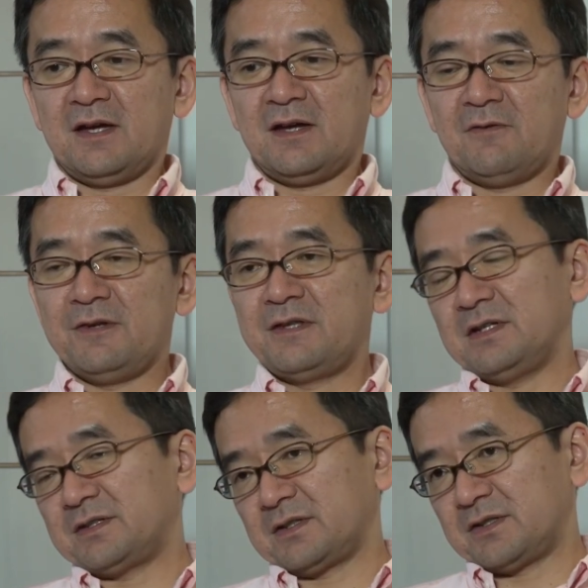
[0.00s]
uh, with the
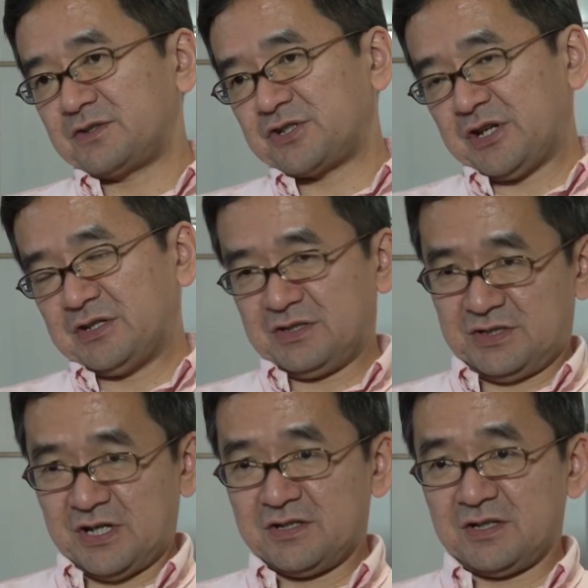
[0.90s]
internet change,
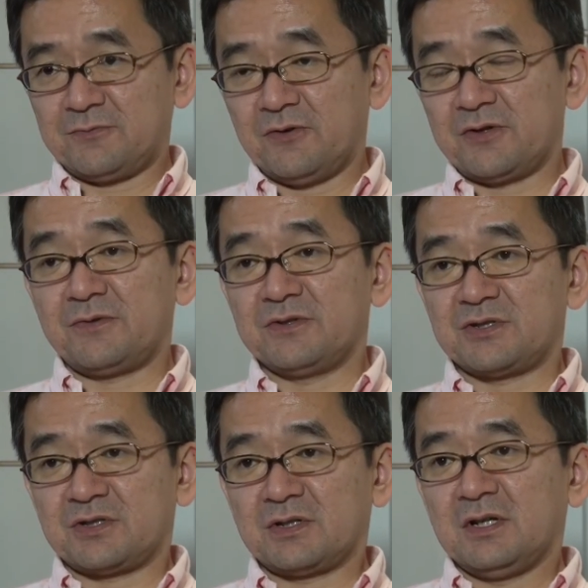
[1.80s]
changing for the
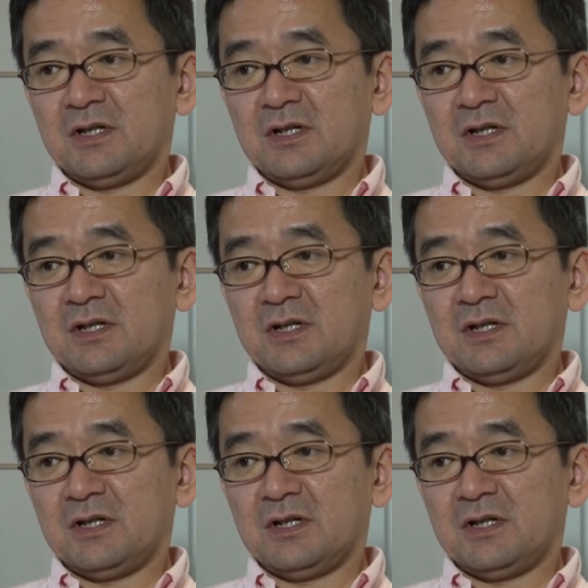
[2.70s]
future.